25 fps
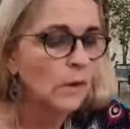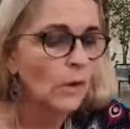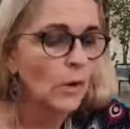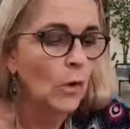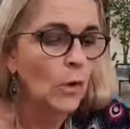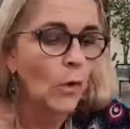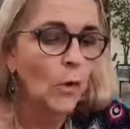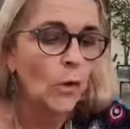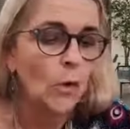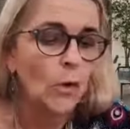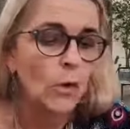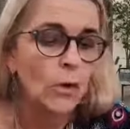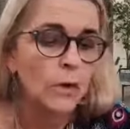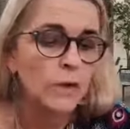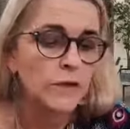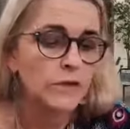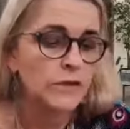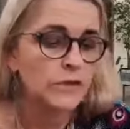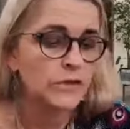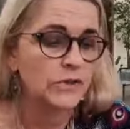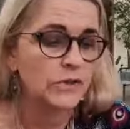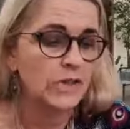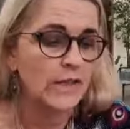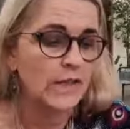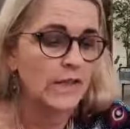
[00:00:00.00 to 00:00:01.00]
or
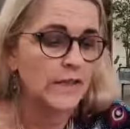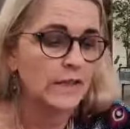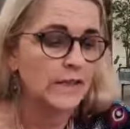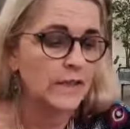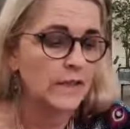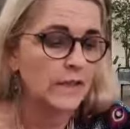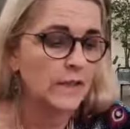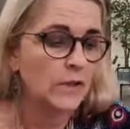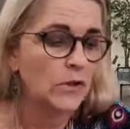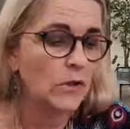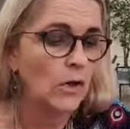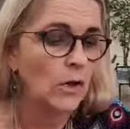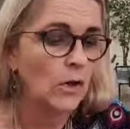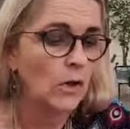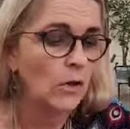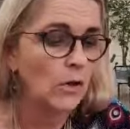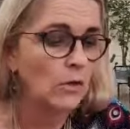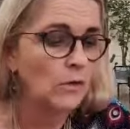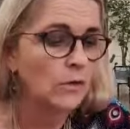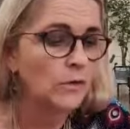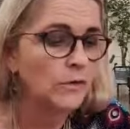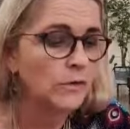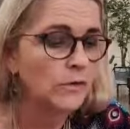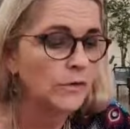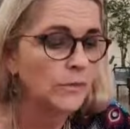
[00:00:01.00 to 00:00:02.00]
strained and
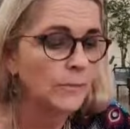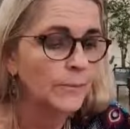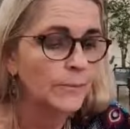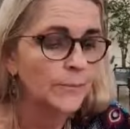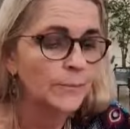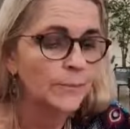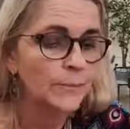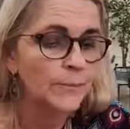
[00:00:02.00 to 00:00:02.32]
cold,